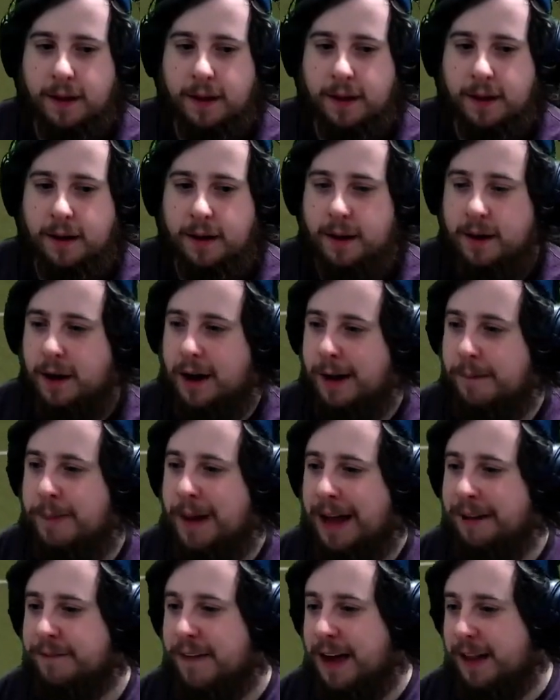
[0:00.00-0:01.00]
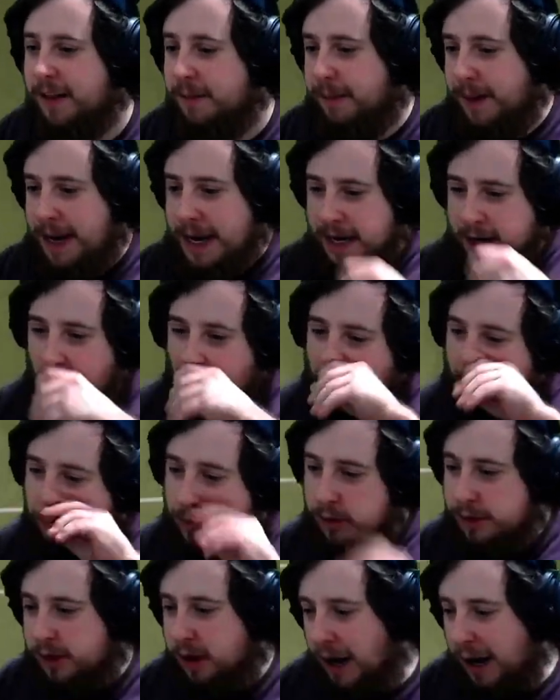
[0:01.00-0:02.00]
As you'll see in this first goal
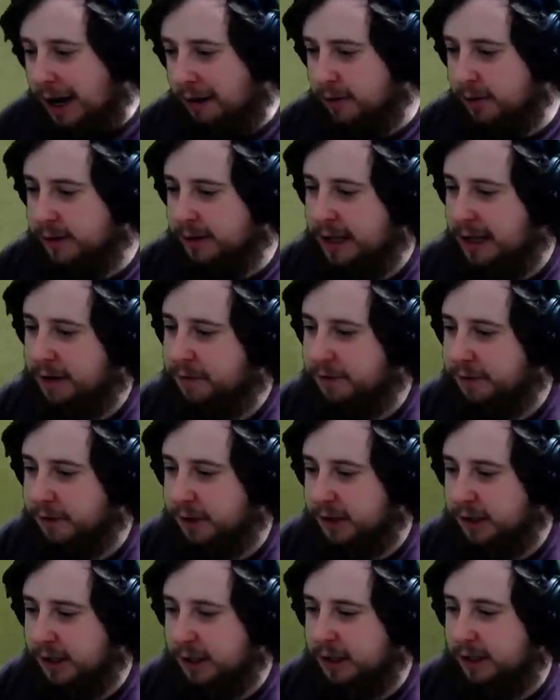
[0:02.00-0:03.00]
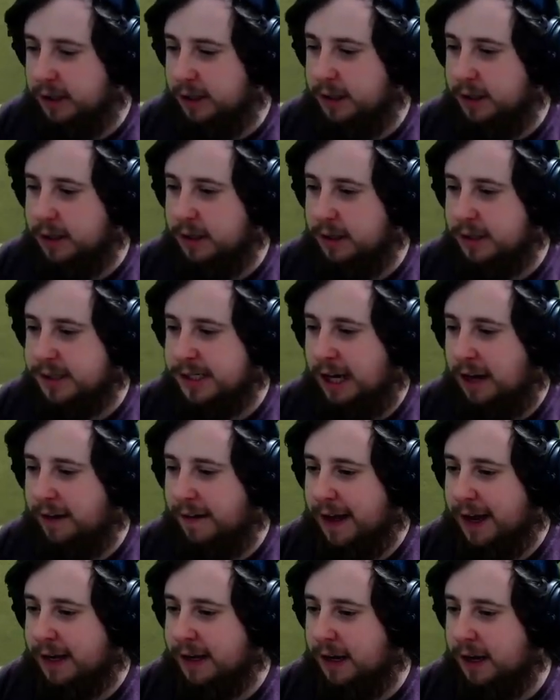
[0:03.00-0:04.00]
right here,
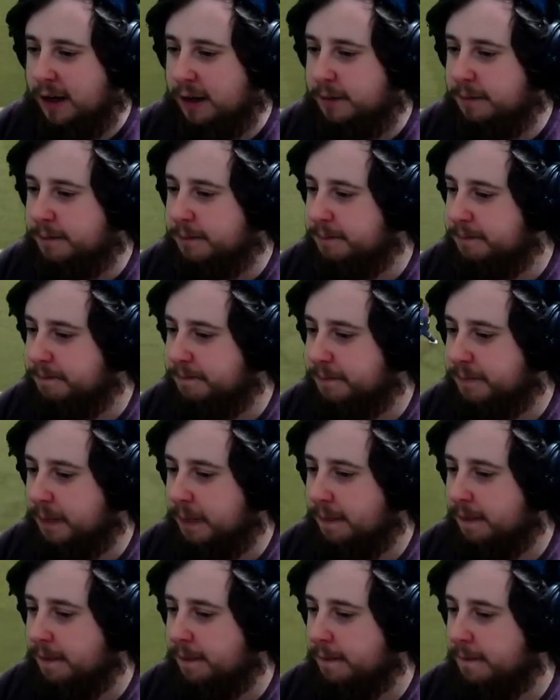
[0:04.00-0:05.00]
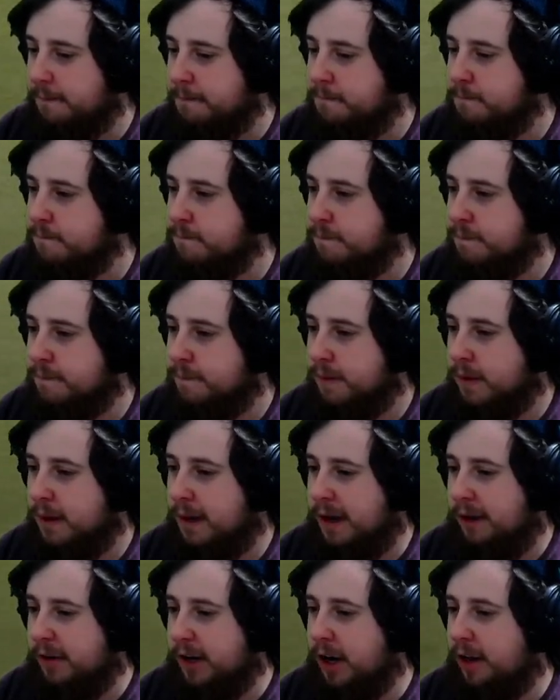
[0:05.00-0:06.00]
you've got the defensive pass out. But look
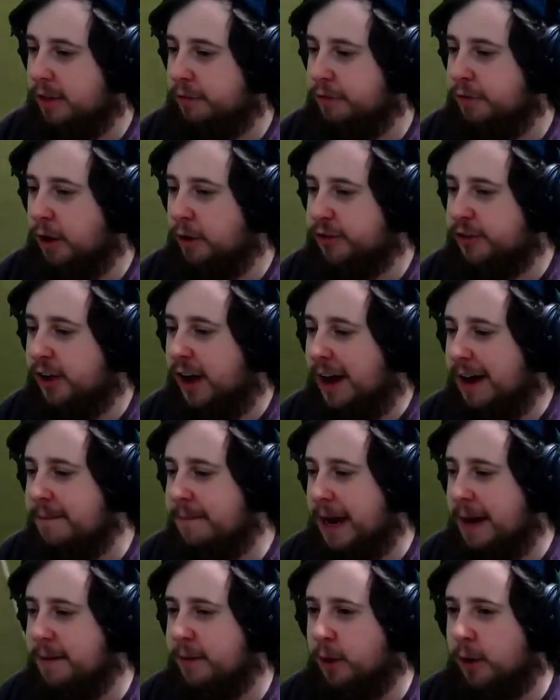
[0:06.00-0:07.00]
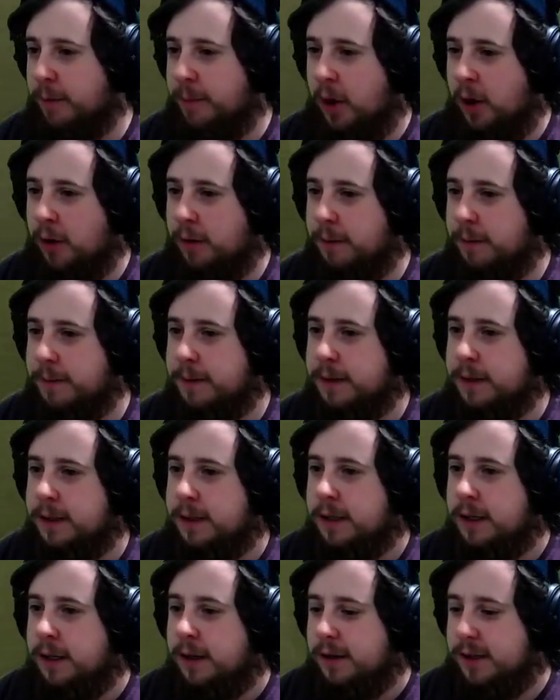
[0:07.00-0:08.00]
at this, already outnumbered
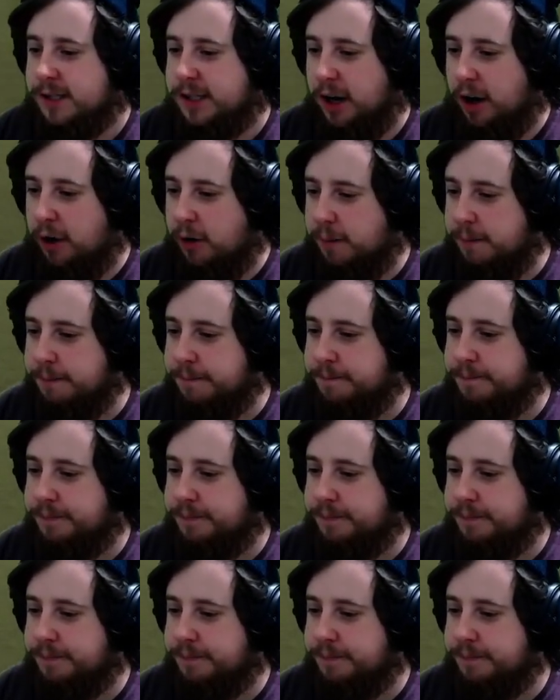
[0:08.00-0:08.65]
because Bergwijn